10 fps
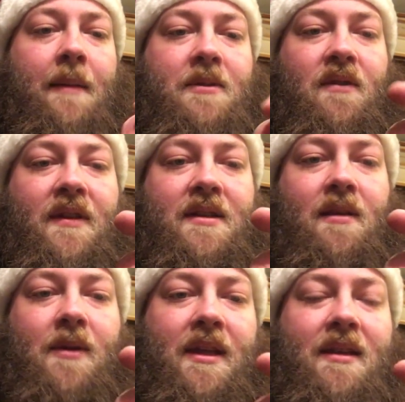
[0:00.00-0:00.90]
So if it's
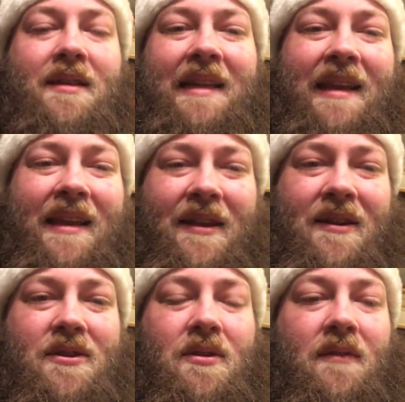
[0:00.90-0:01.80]
someone that, you're
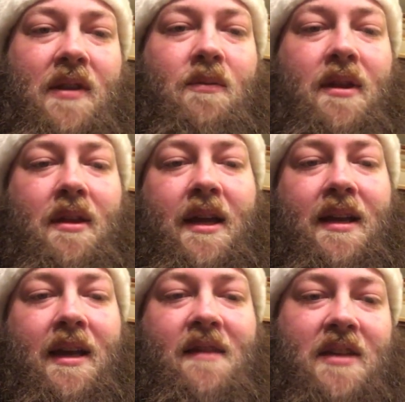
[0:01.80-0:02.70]
not sure if they really
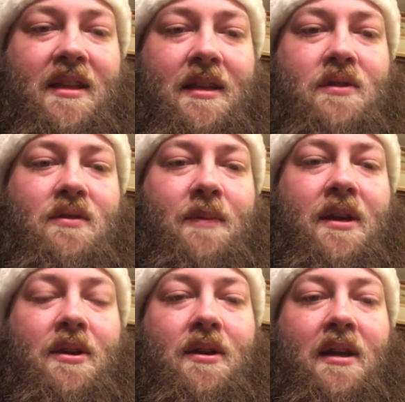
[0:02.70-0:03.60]
like knives, I think this would
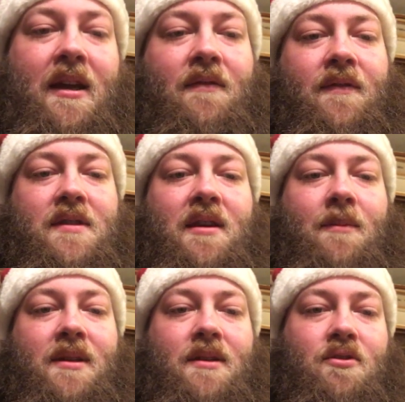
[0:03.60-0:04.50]
be a good knife for
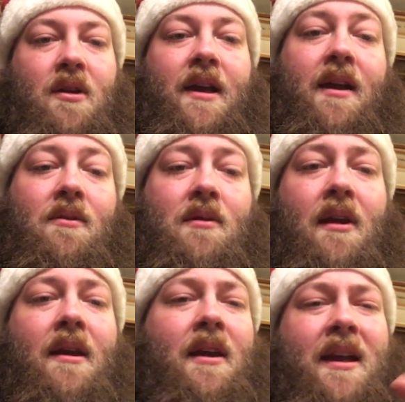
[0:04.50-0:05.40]
someone to try out.
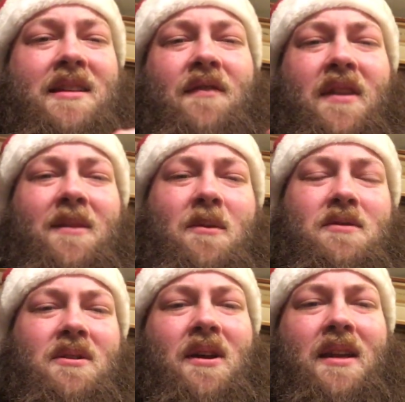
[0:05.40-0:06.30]
Because I feel like
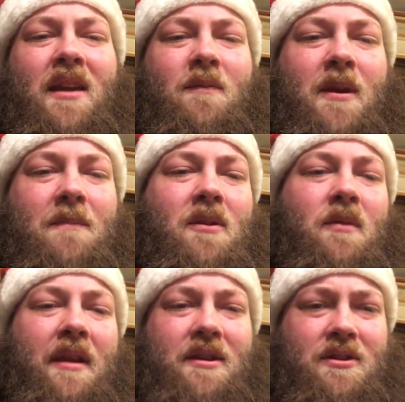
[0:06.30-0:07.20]
most non-knife people are
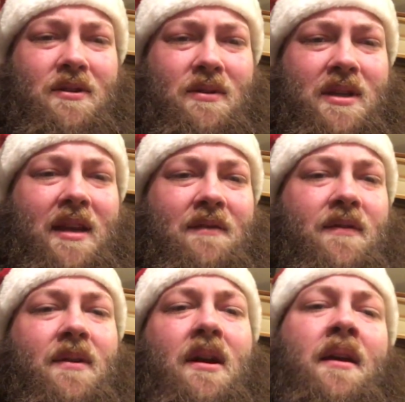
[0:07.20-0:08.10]
really just using it
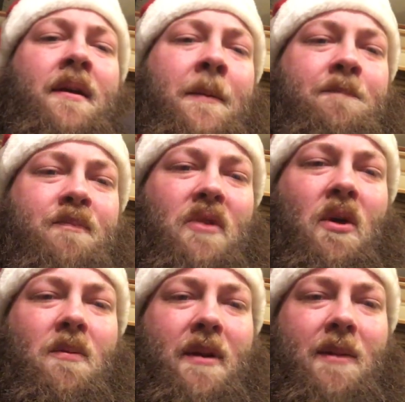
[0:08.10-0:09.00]
for
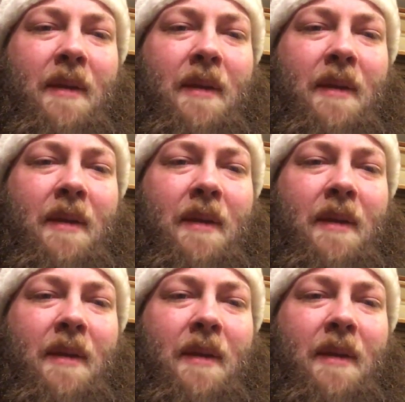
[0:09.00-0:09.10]
opening